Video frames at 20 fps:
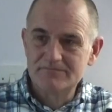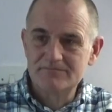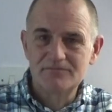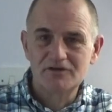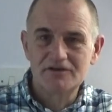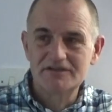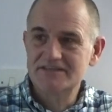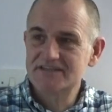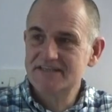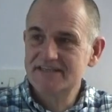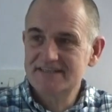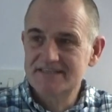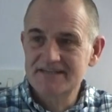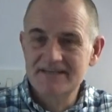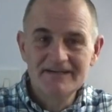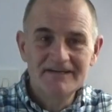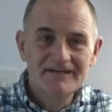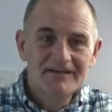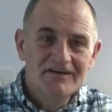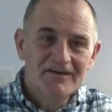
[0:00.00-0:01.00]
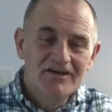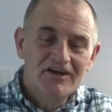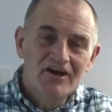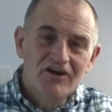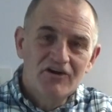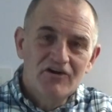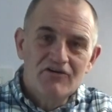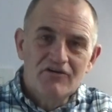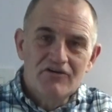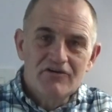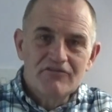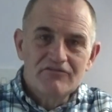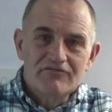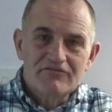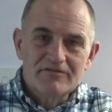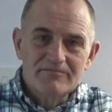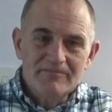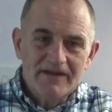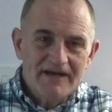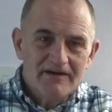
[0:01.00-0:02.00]
Apologies.
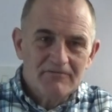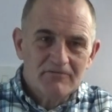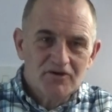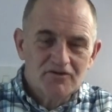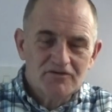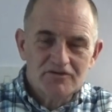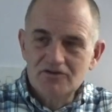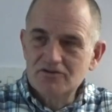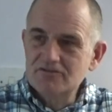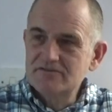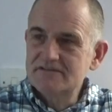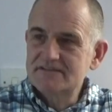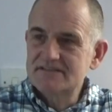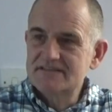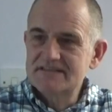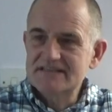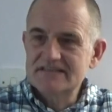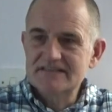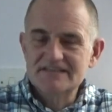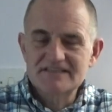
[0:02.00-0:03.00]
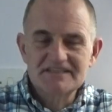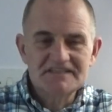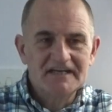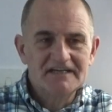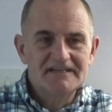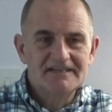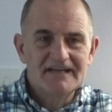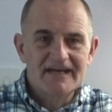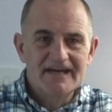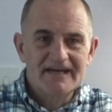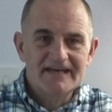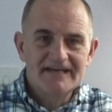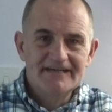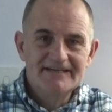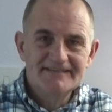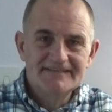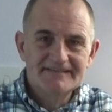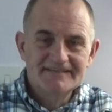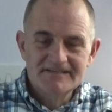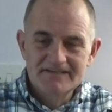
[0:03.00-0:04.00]
From now on
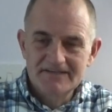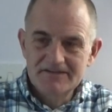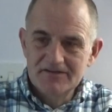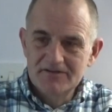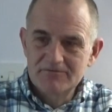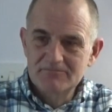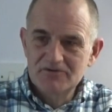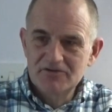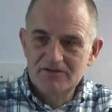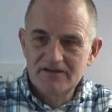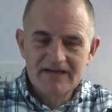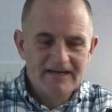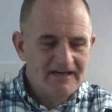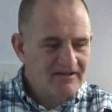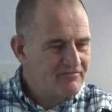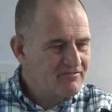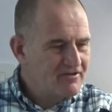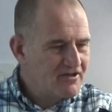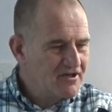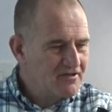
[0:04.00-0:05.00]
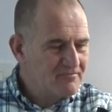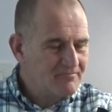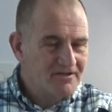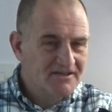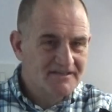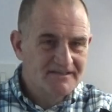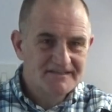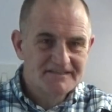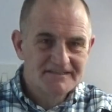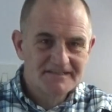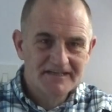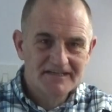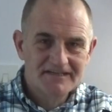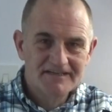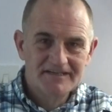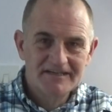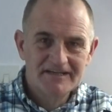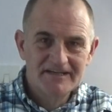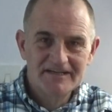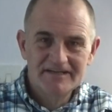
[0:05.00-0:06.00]
Sundays, I'm going to have like my
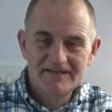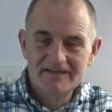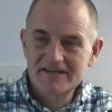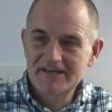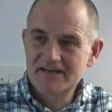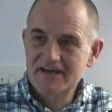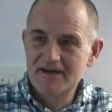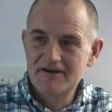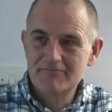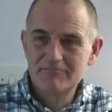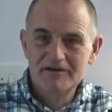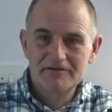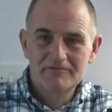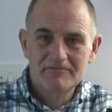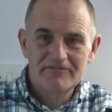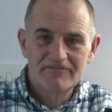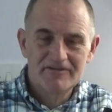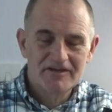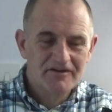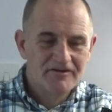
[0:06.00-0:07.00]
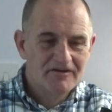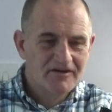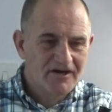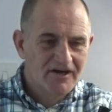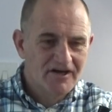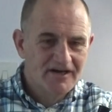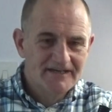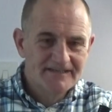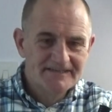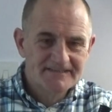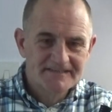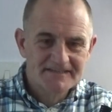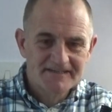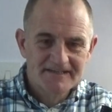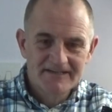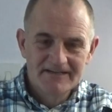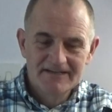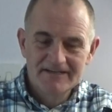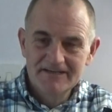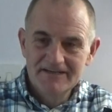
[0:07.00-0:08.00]
Sunday cuppa with you guys.
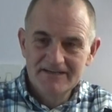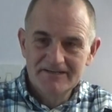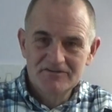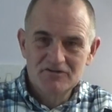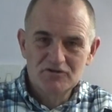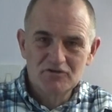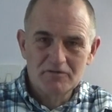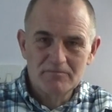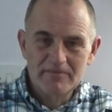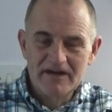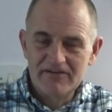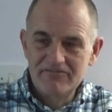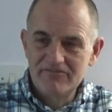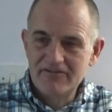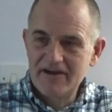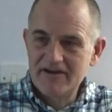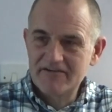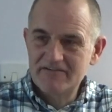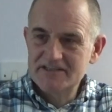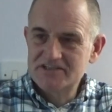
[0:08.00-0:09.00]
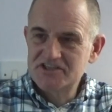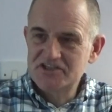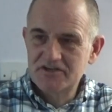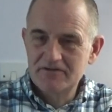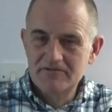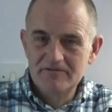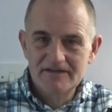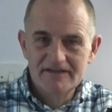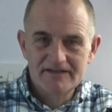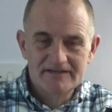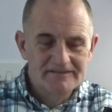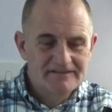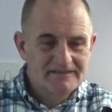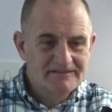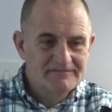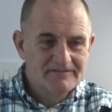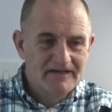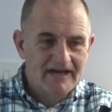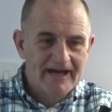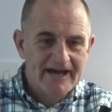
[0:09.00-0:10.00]
Talk about various shooting
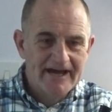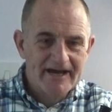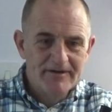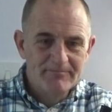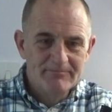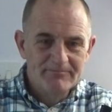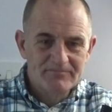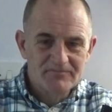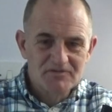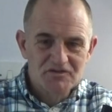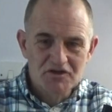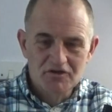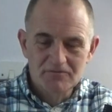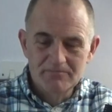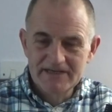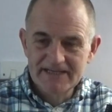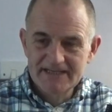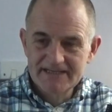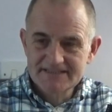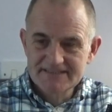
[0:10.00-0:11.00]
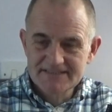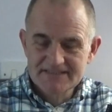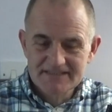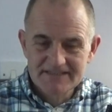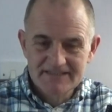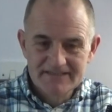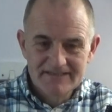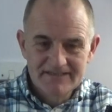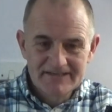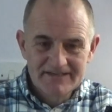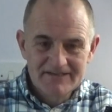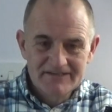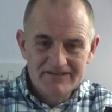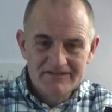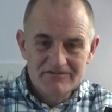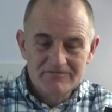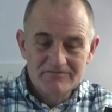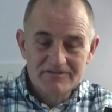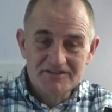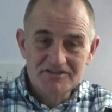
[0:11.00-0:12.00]
topics,
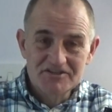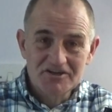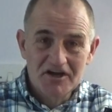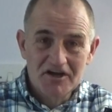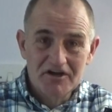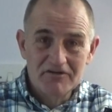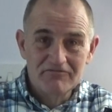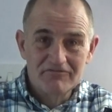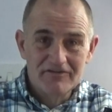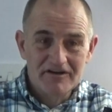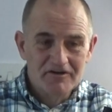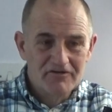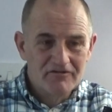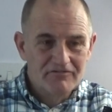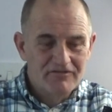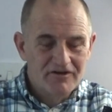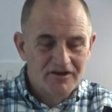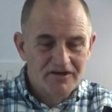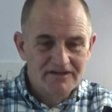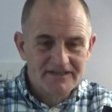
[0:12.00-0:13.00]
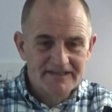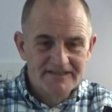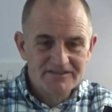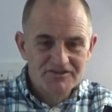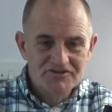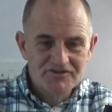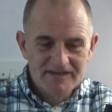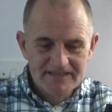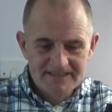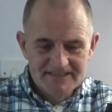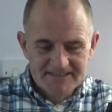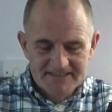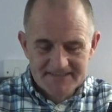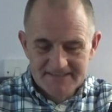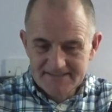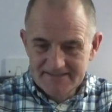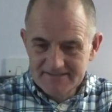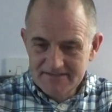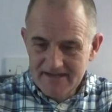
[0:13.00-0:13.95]
which hopefully you'll find interesting.